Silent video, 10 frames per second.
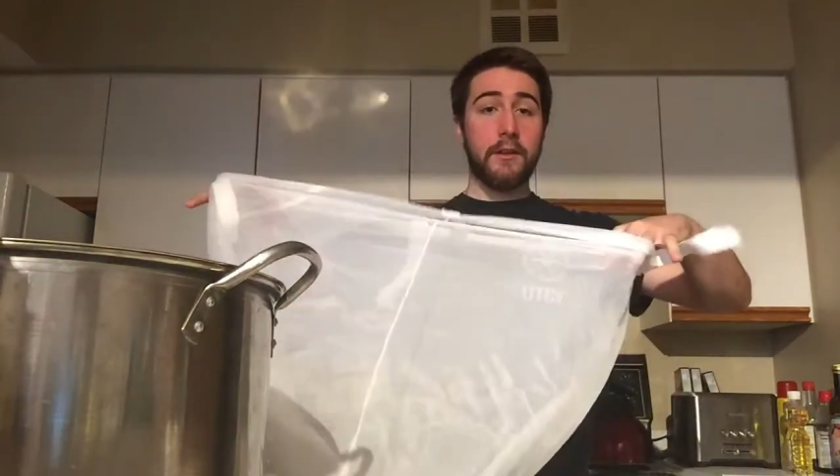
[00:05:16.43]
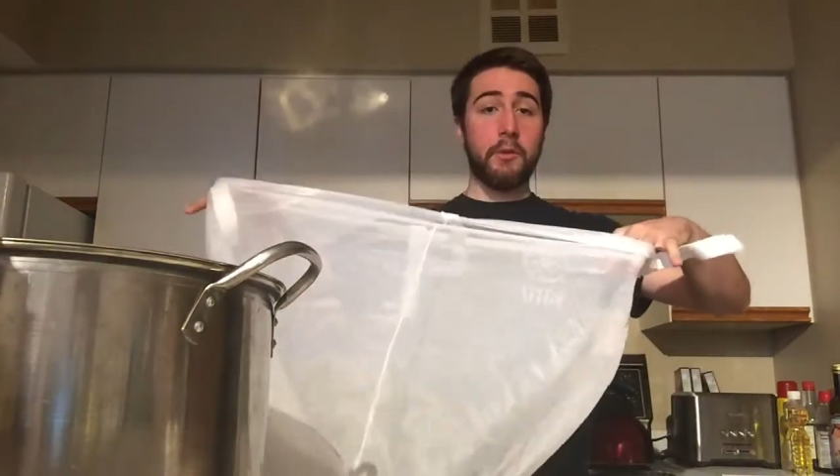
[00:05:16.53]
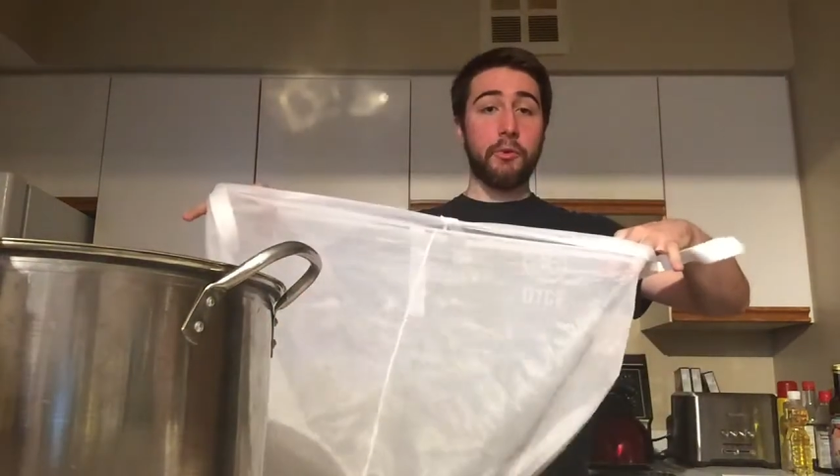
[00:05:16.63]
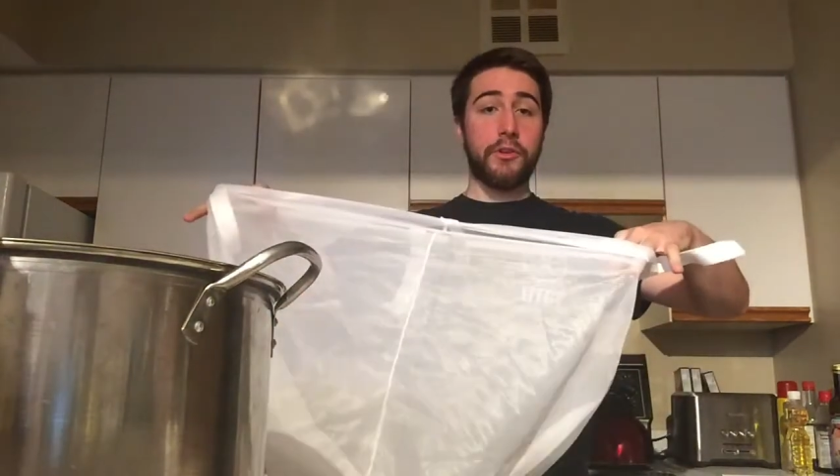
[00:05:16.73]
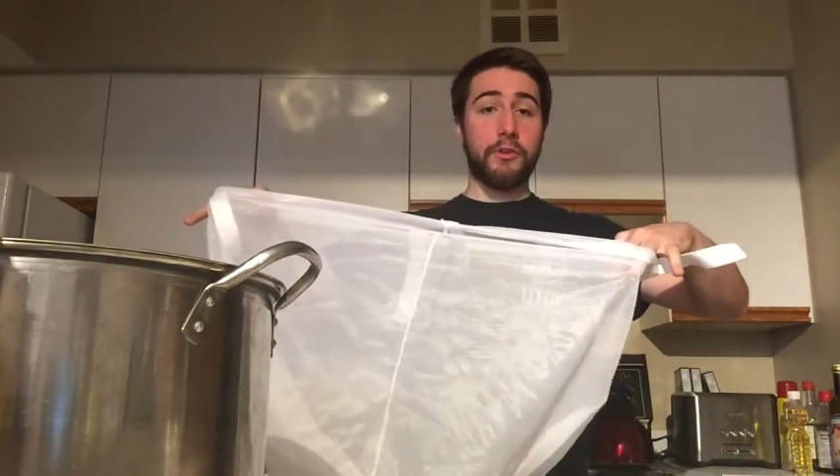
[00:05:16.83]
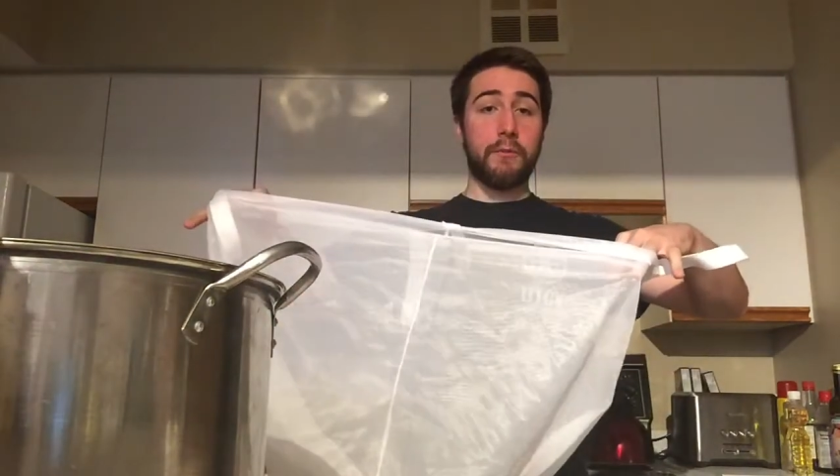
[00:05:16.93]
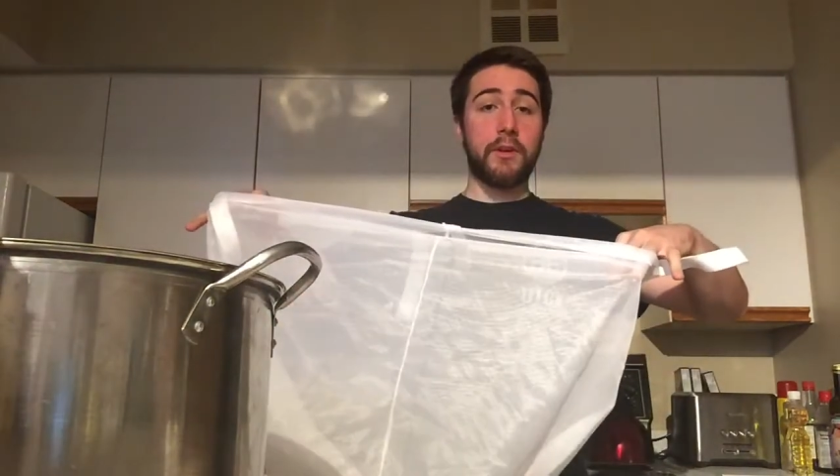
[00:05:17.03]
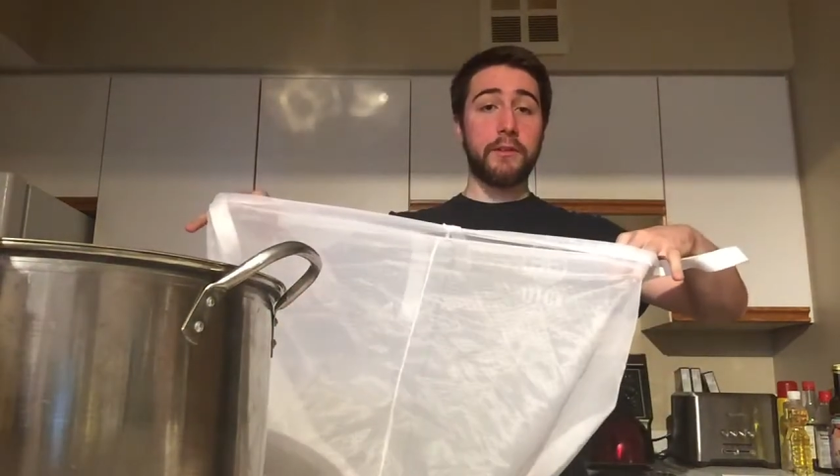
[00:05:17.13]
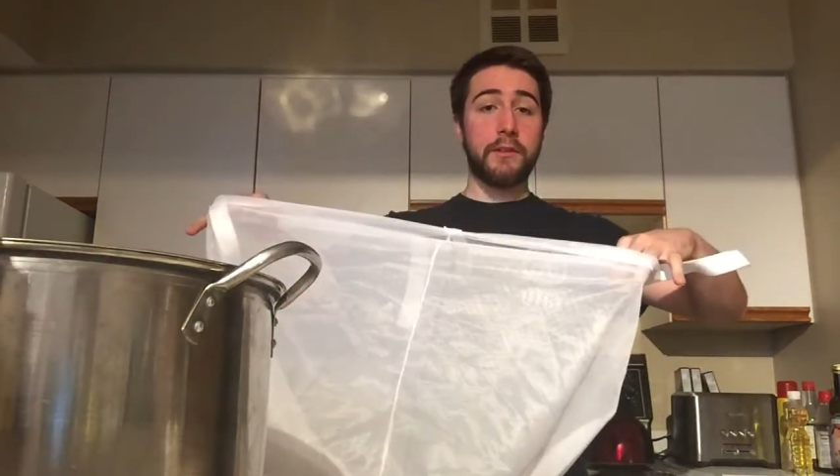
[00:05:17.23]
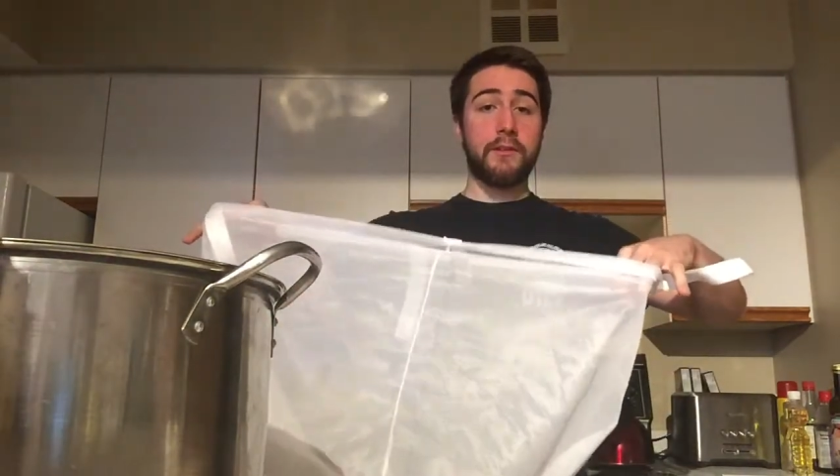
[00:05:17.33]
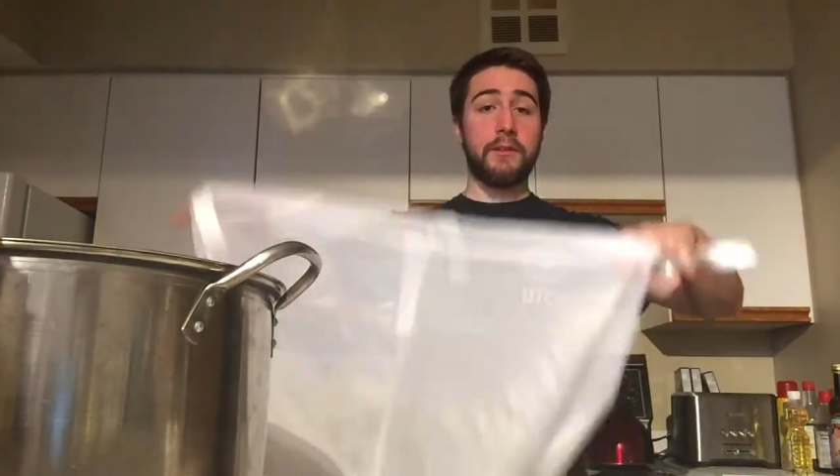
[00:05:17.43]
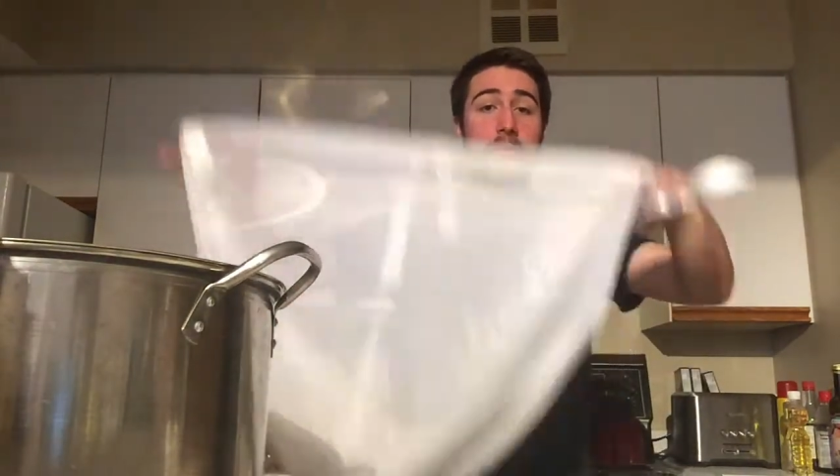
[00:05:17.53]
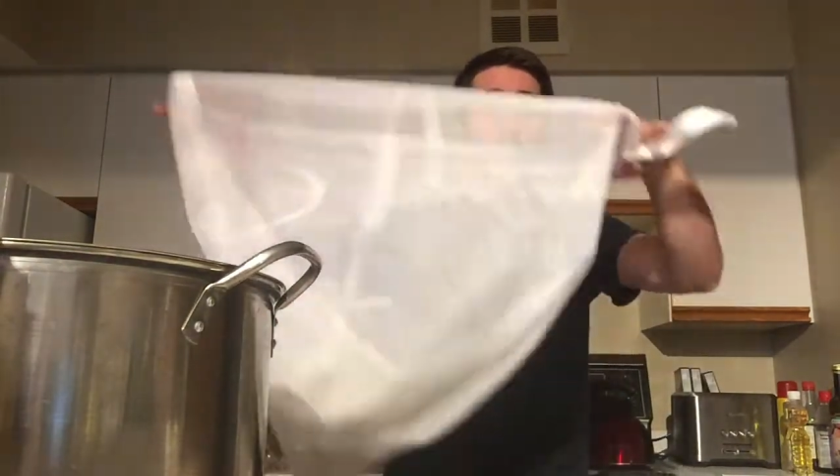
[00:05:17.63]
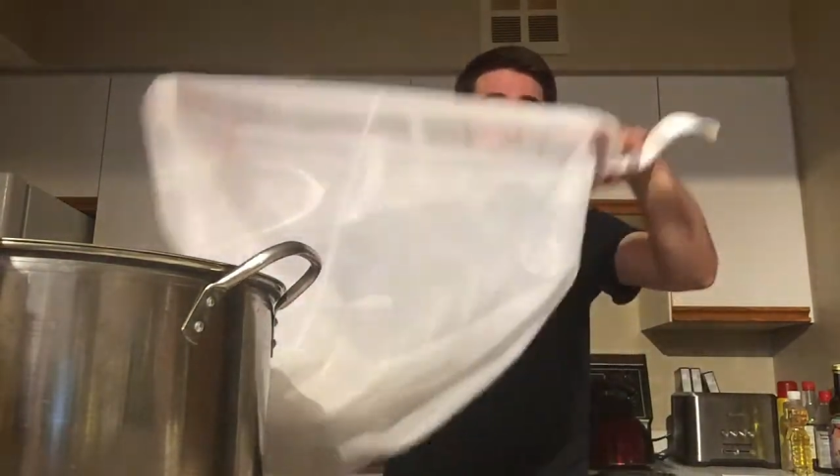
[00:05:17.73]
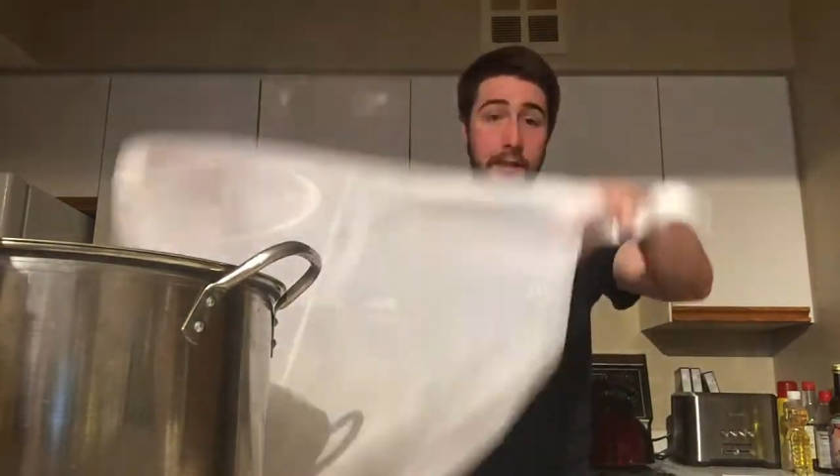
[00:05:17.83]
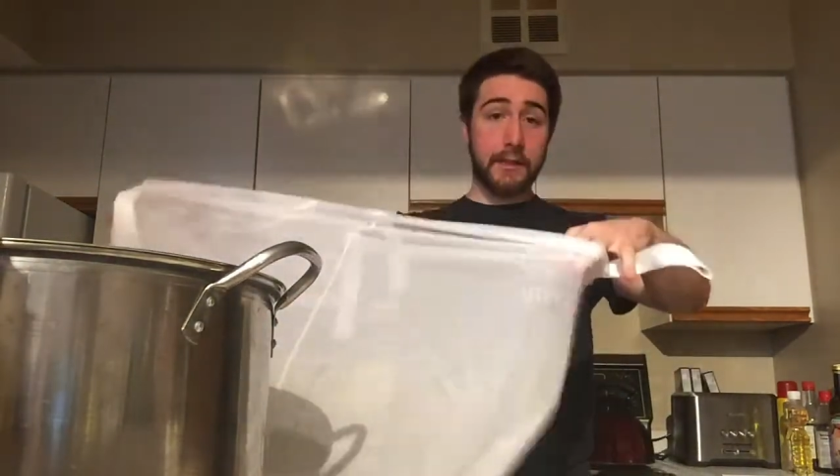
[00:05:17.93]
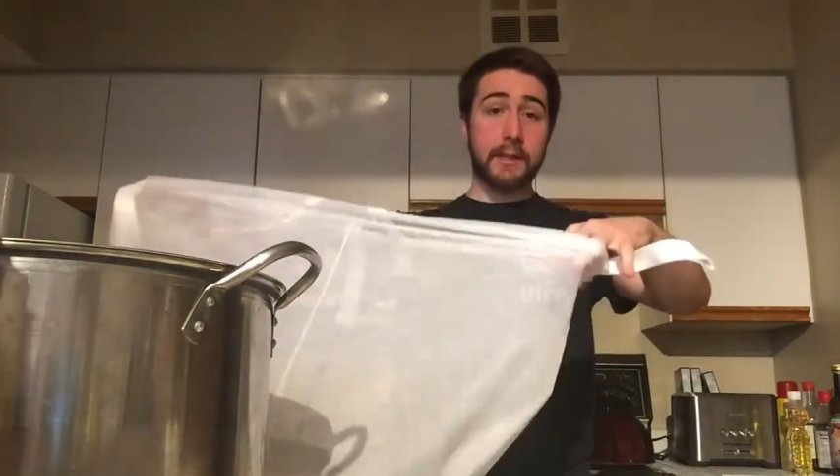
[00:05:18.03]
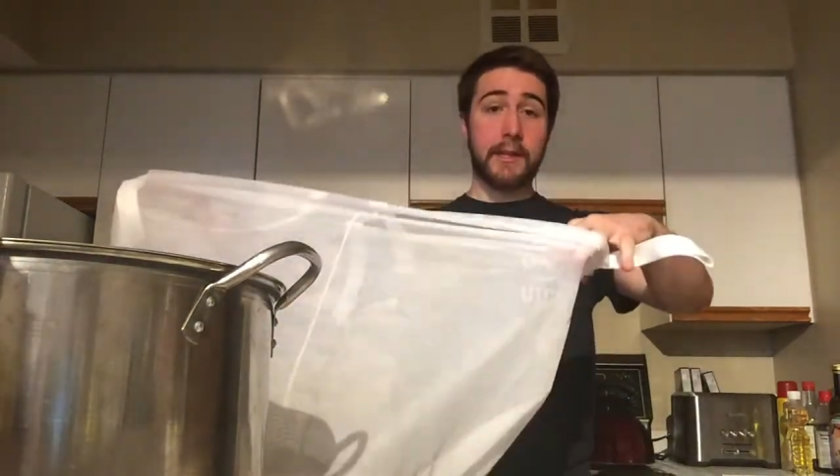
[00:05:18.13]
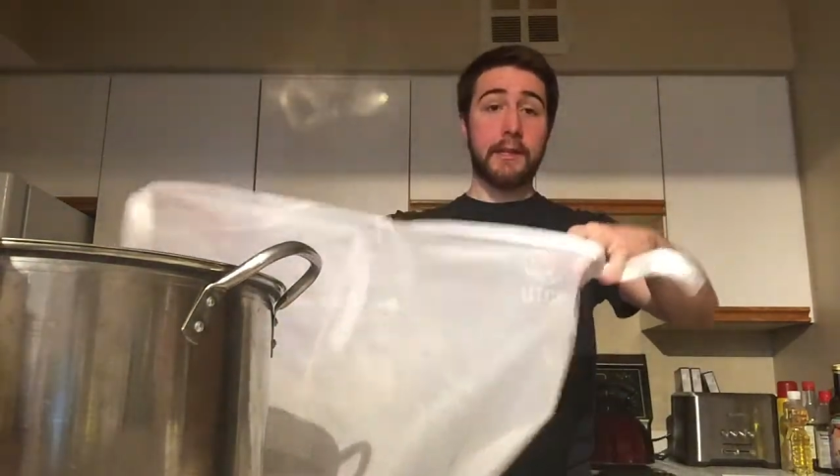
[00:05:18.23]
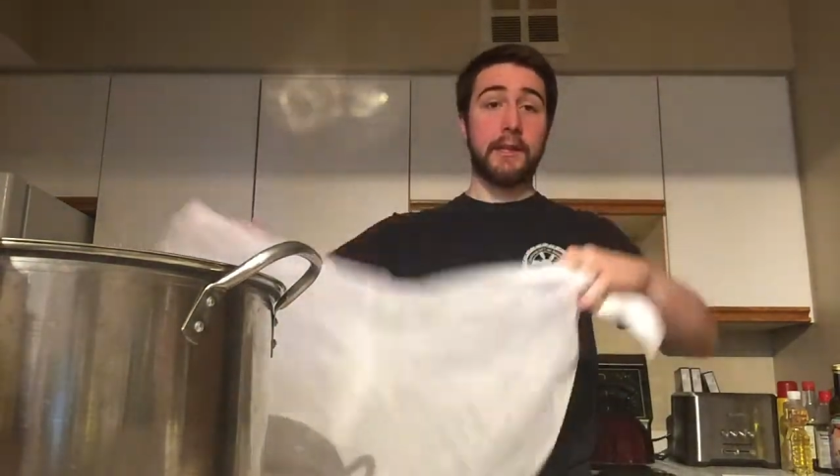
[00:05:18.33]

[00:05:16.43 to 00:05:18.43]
with your malt inside